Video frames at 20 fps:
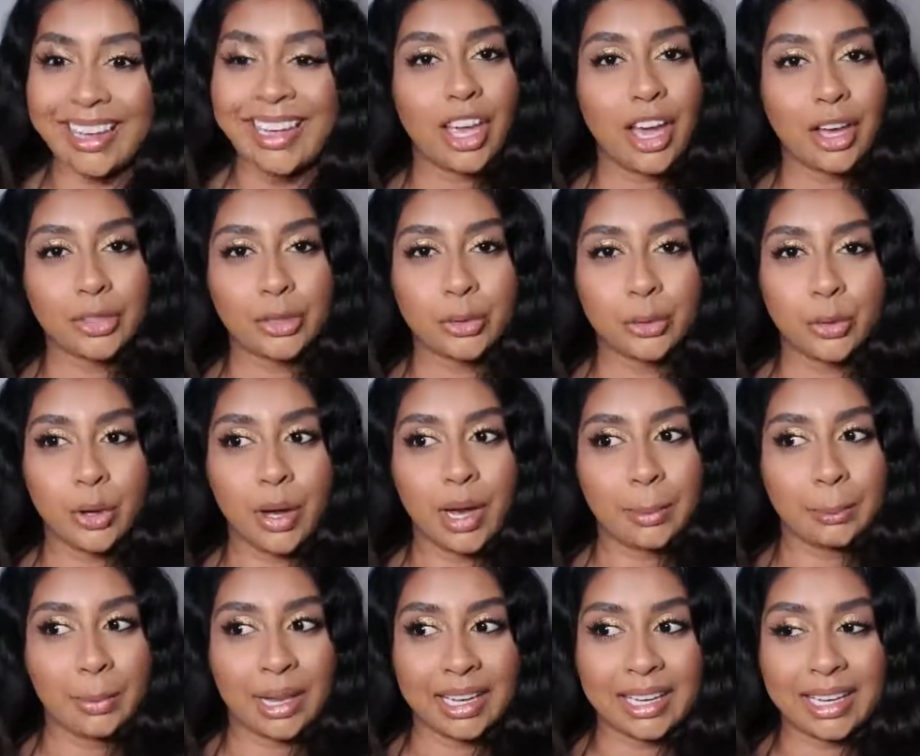So yeah, I thought
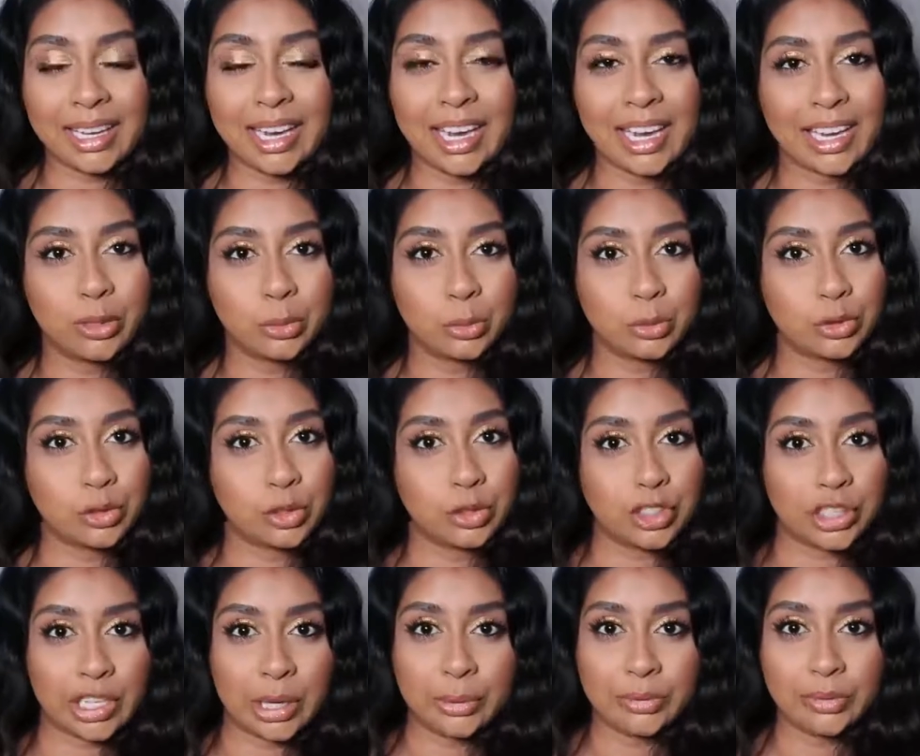I'd make it and also
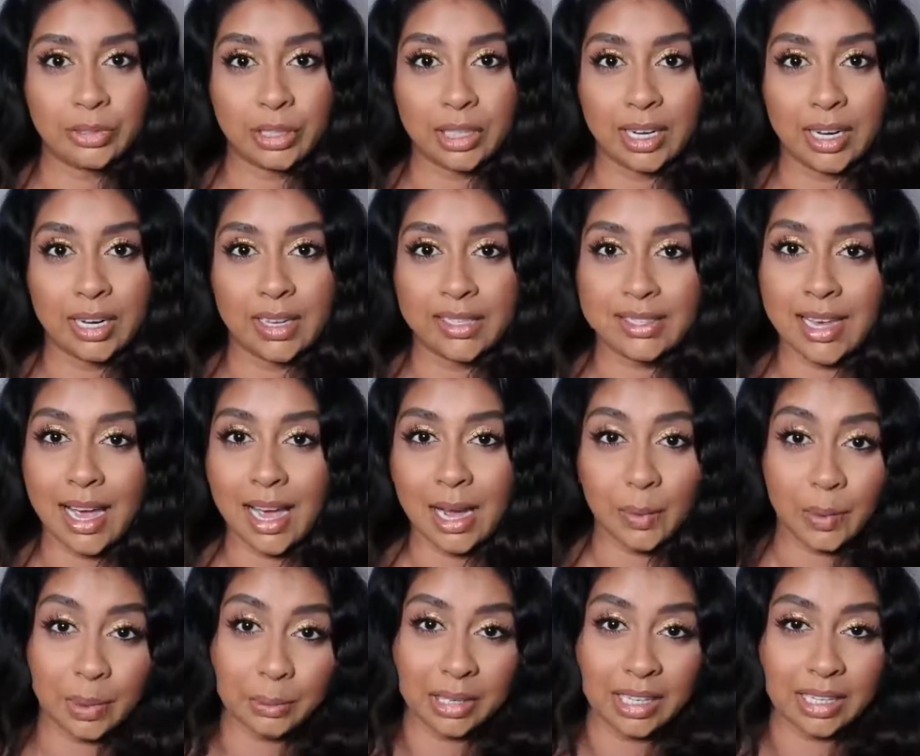share with you guys
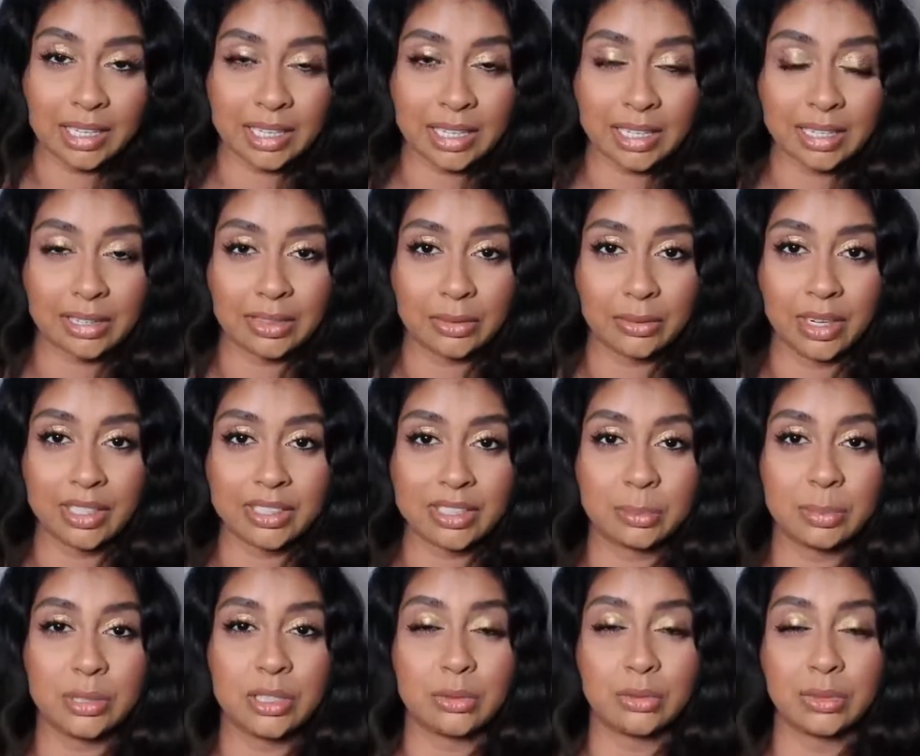how I make it. The
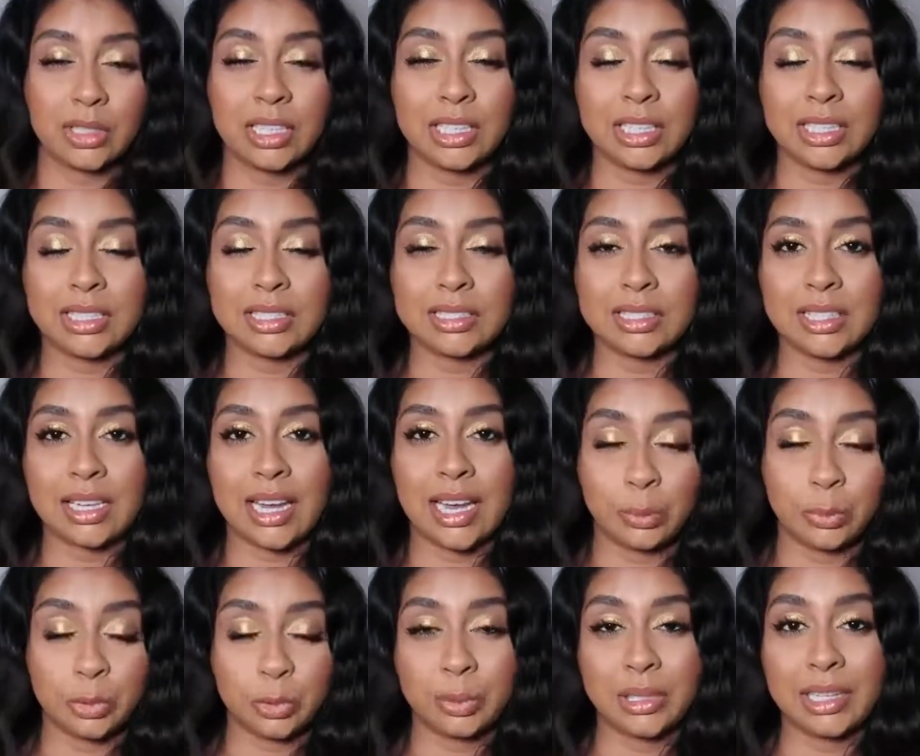recipe is really easy
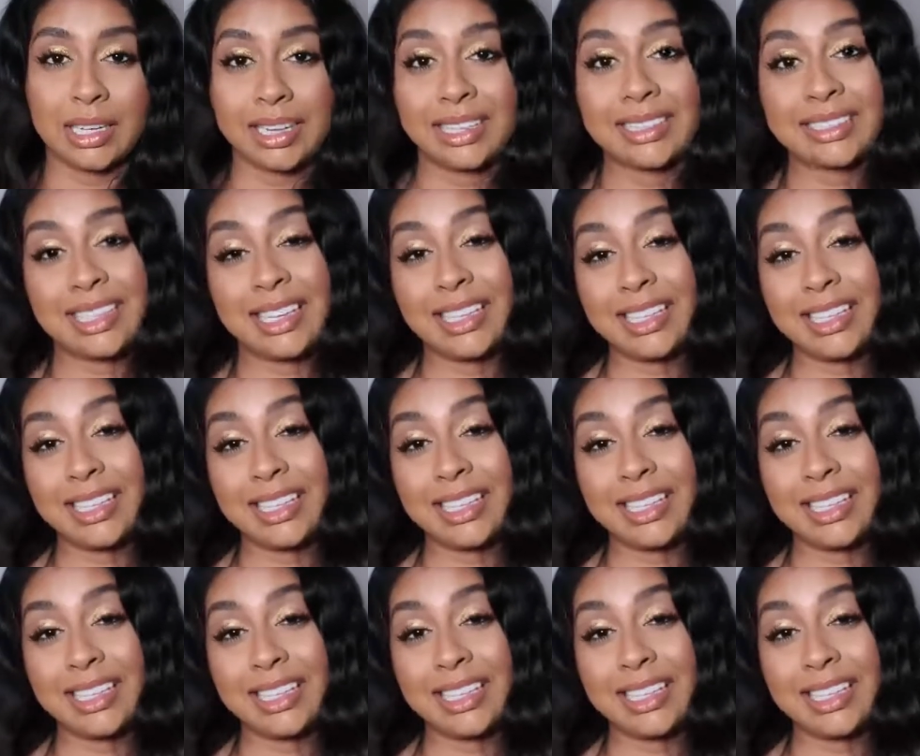and will be linked